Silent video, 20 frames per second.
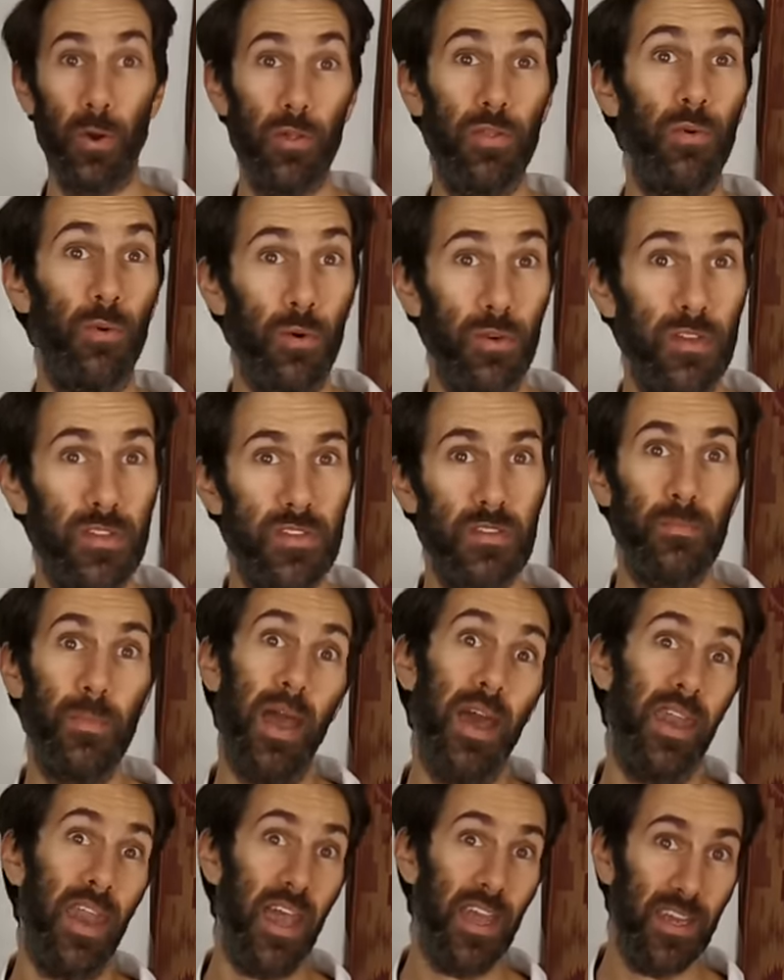both autism
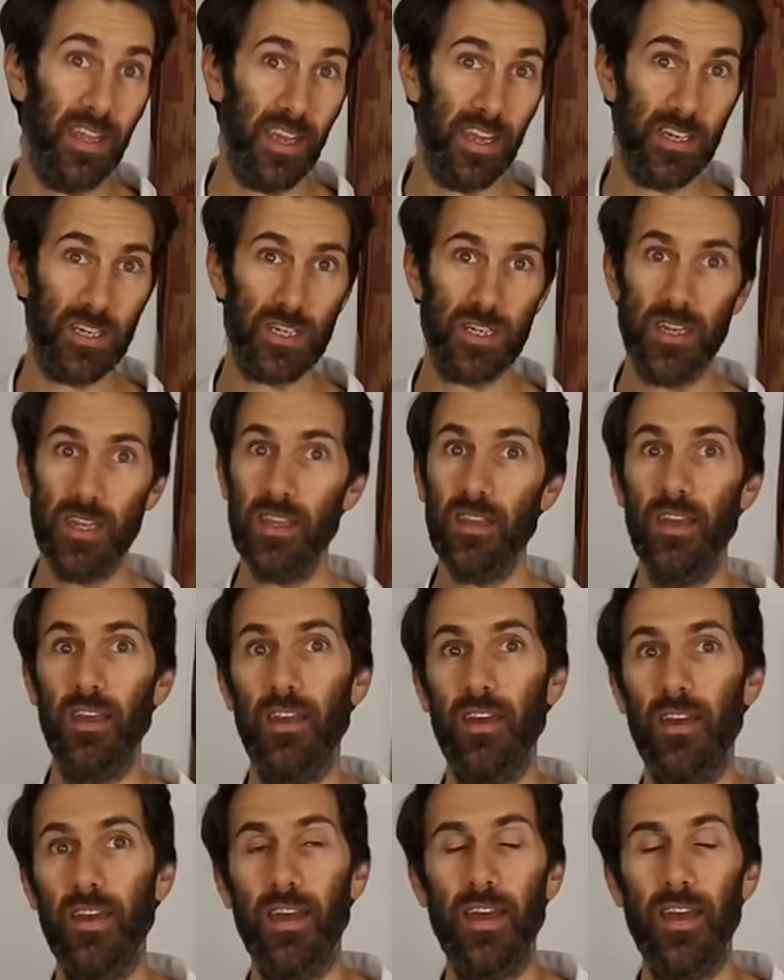and ADHD.